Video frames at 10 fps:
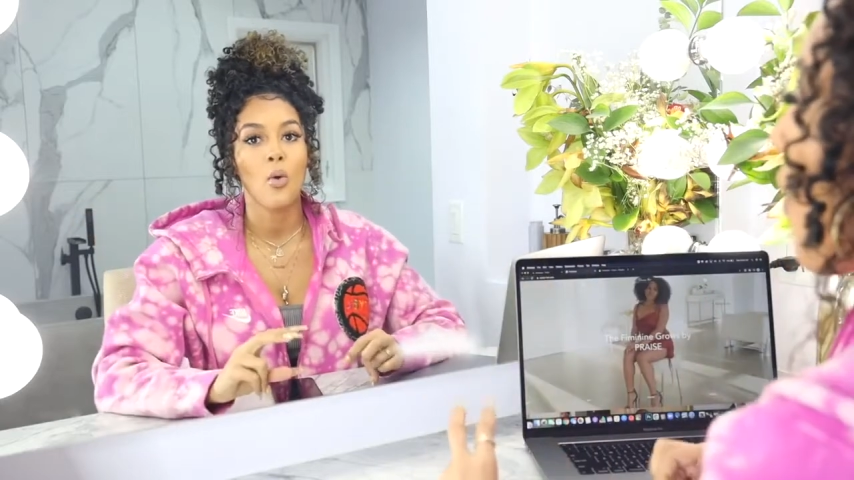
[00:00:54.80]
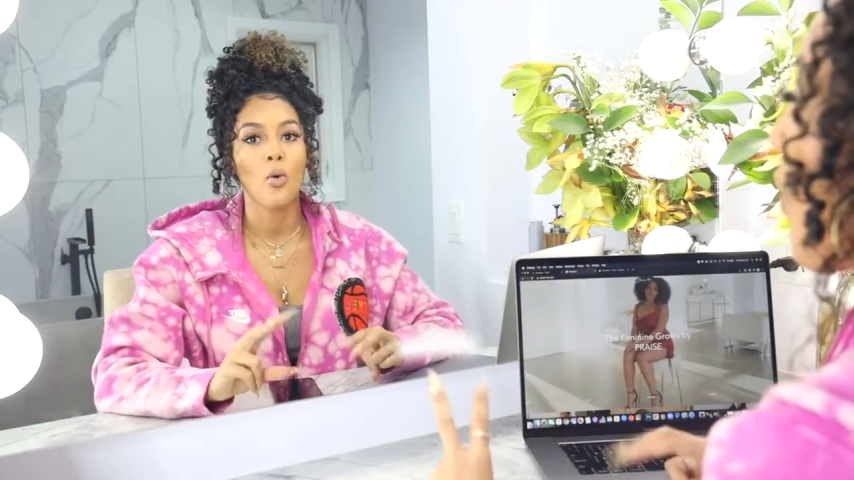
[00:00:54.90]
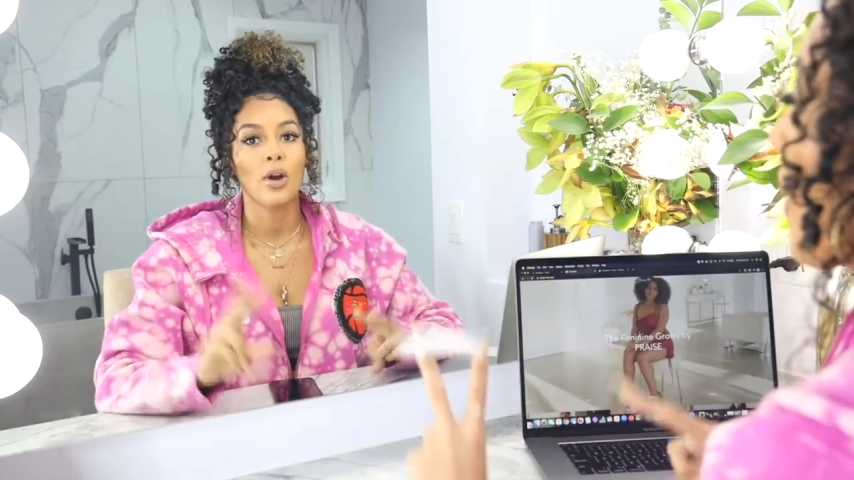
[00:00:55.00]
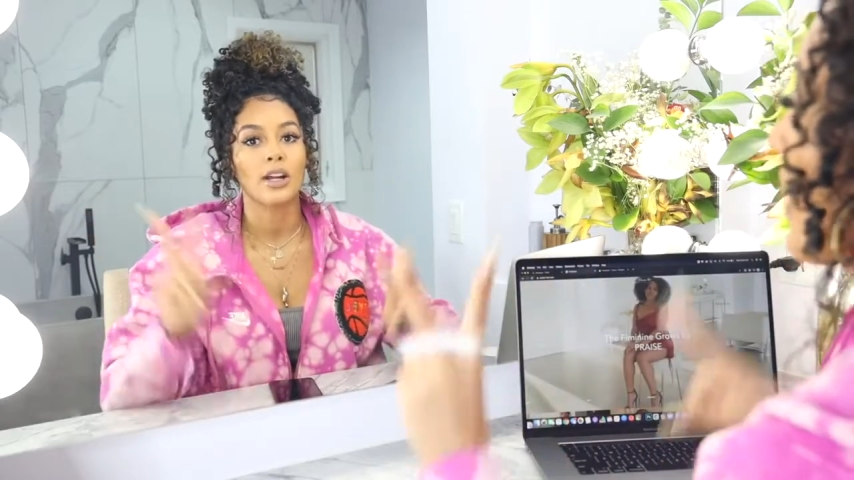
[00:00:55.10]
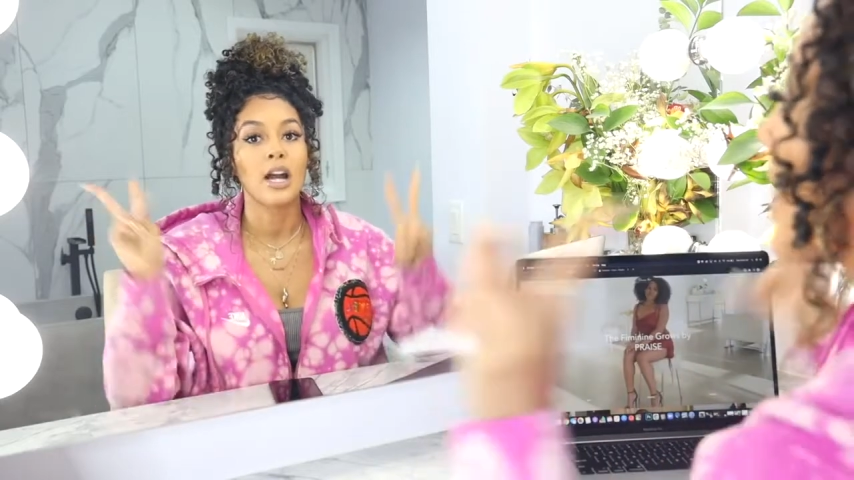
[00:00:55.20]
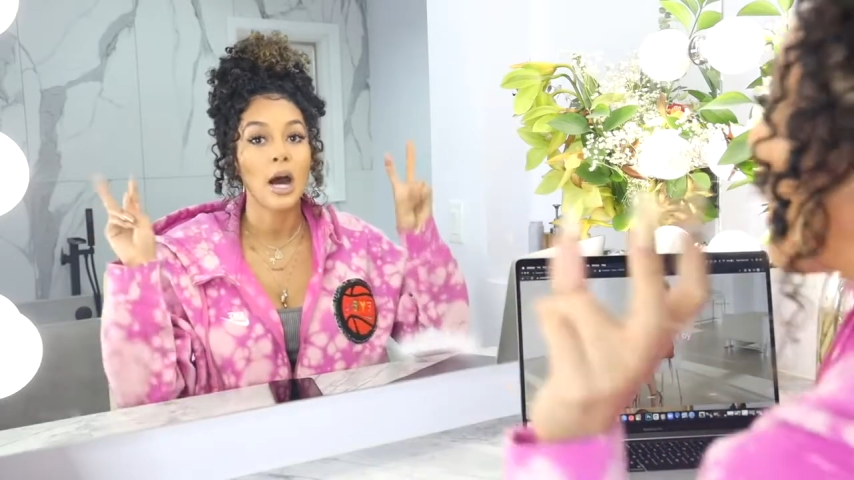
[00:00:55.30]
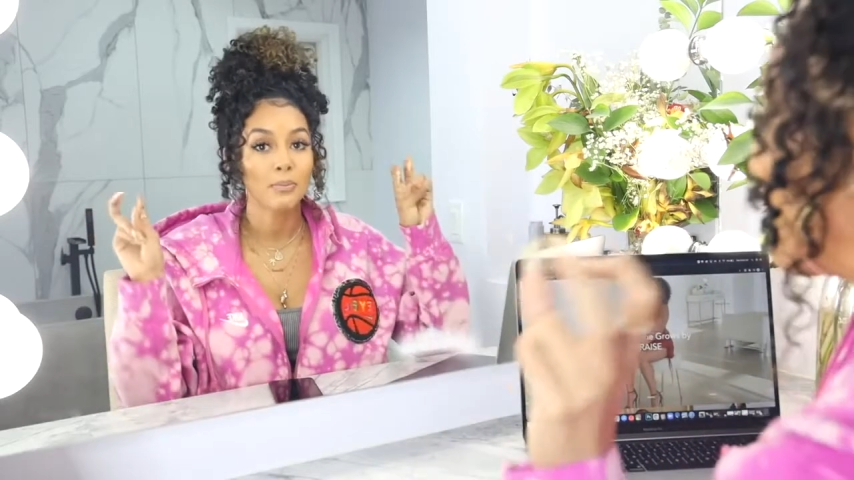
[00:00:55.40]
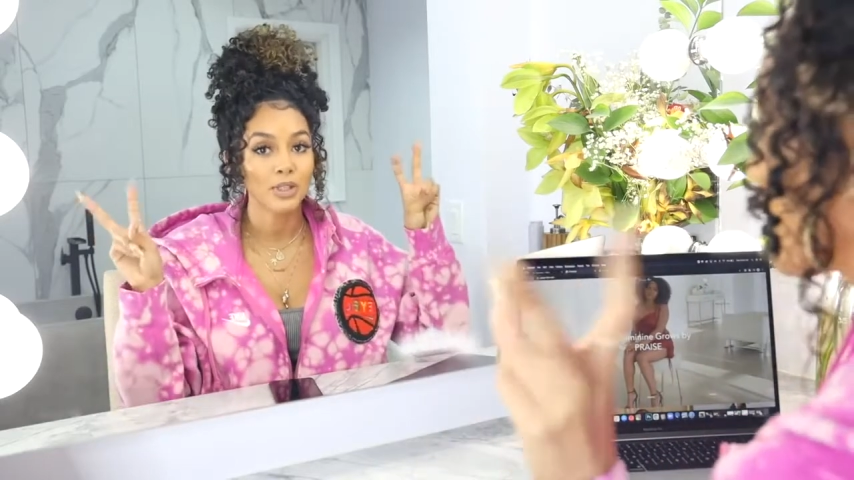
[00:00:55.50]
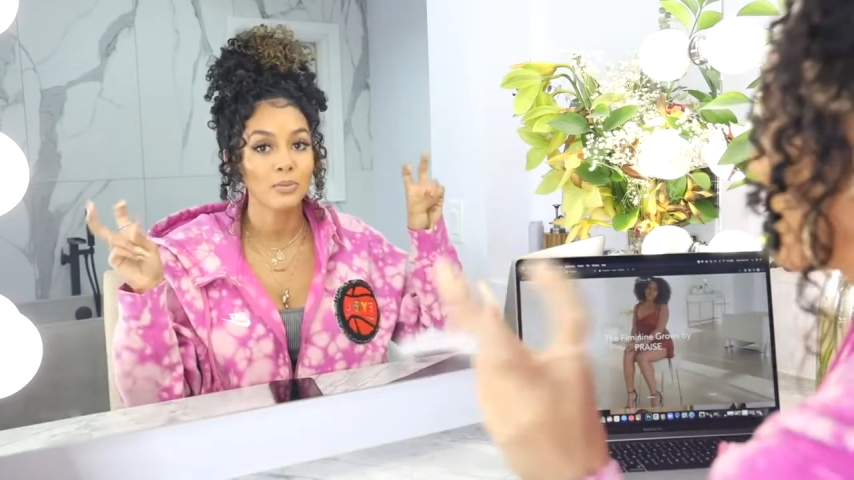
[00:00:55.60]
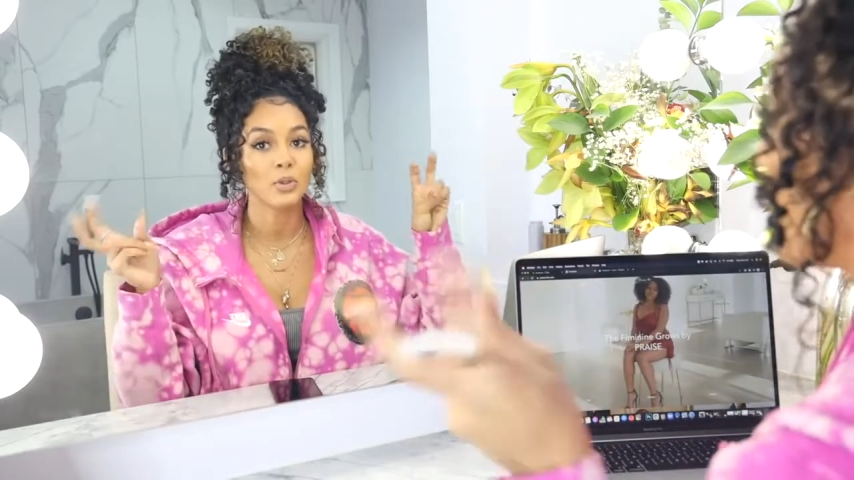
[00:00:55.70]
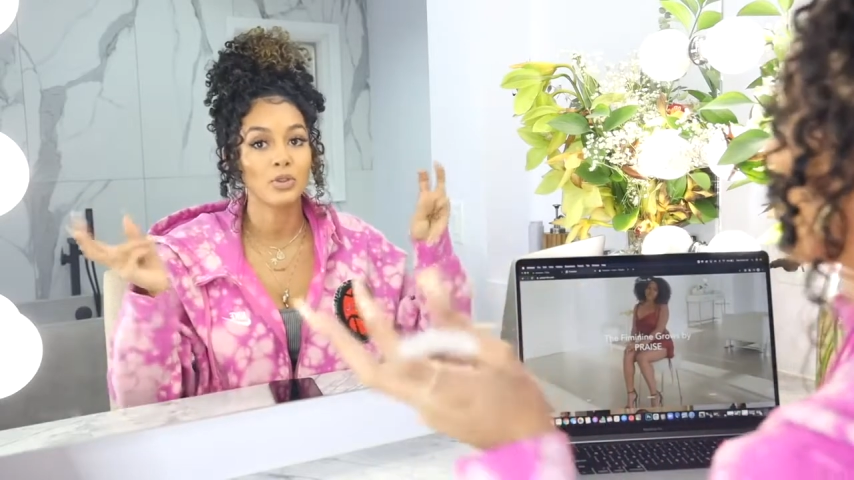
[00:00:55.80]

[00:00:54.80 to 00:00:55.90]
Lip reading: or comfortable